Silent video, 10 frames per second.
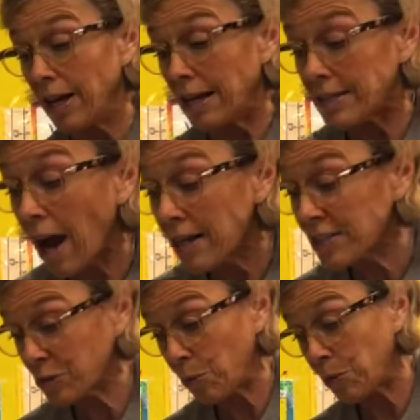
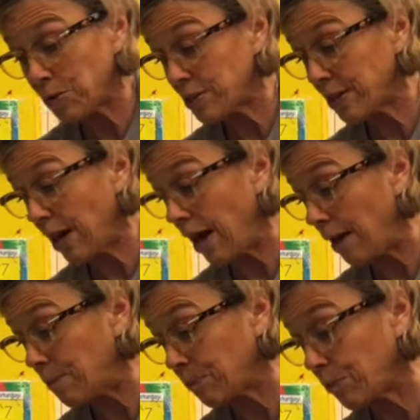Dinosaurs,
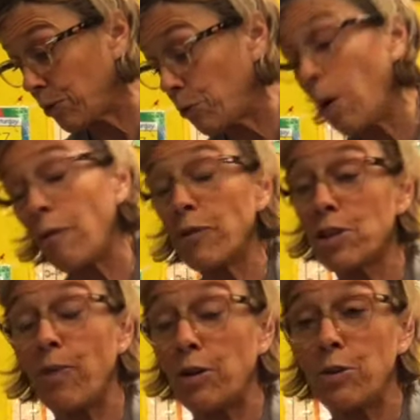well, first of
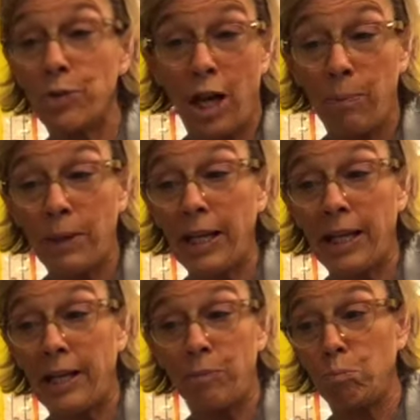all, you tell
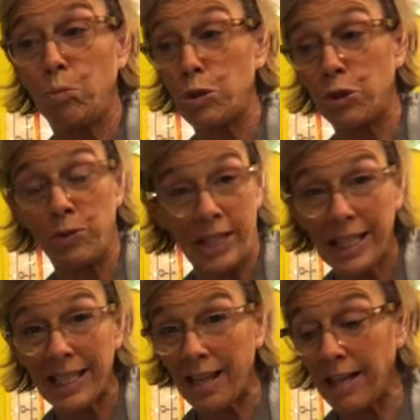me, would you see
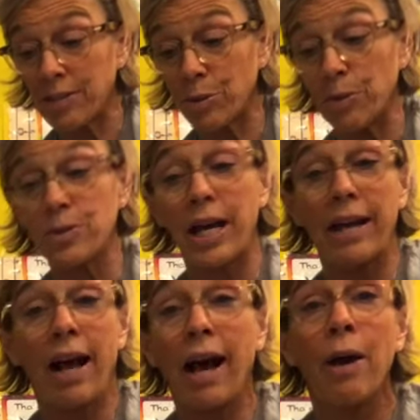any dinosaurs at
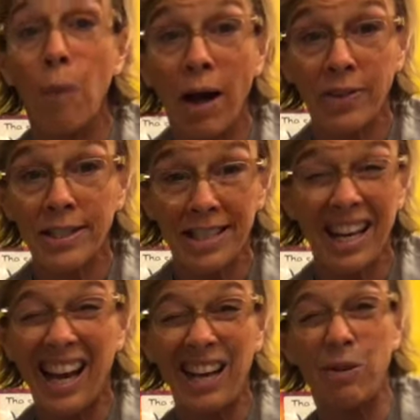Hiawatha
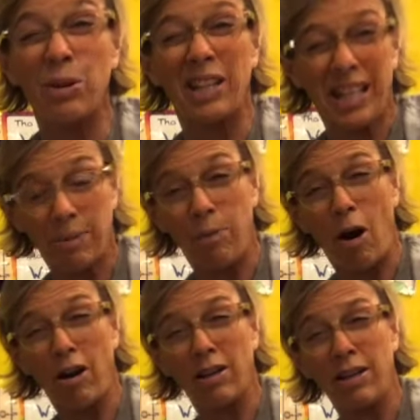today or Lincoln Park?